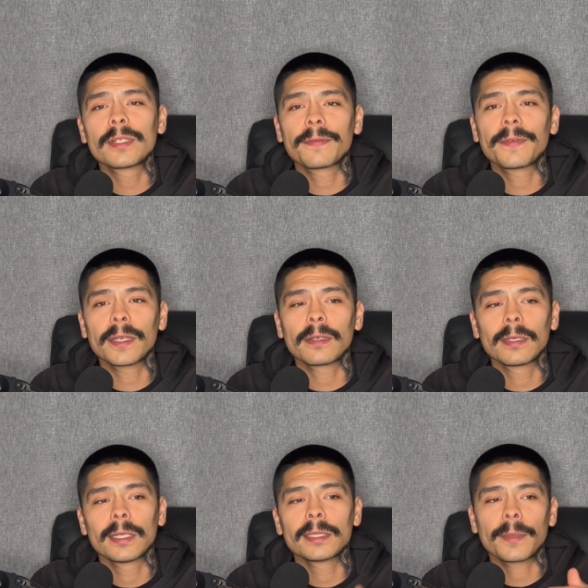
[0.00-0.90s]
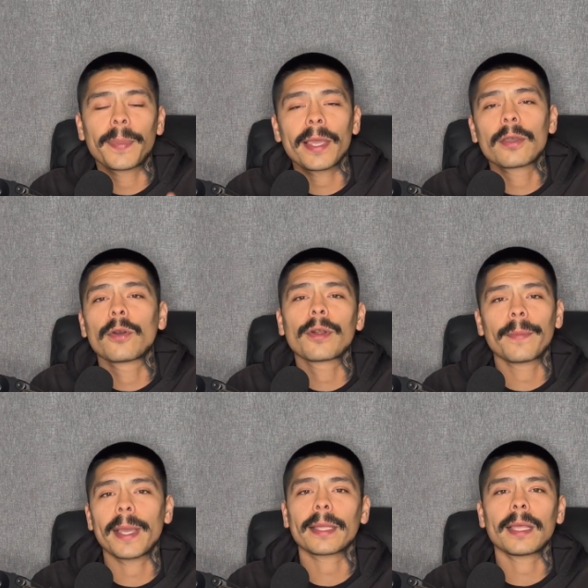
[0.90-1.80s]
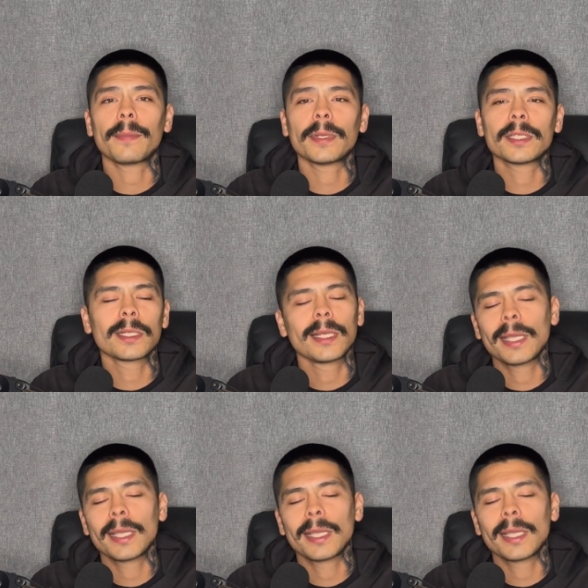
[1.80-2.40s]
fill to pay a quarterback that much.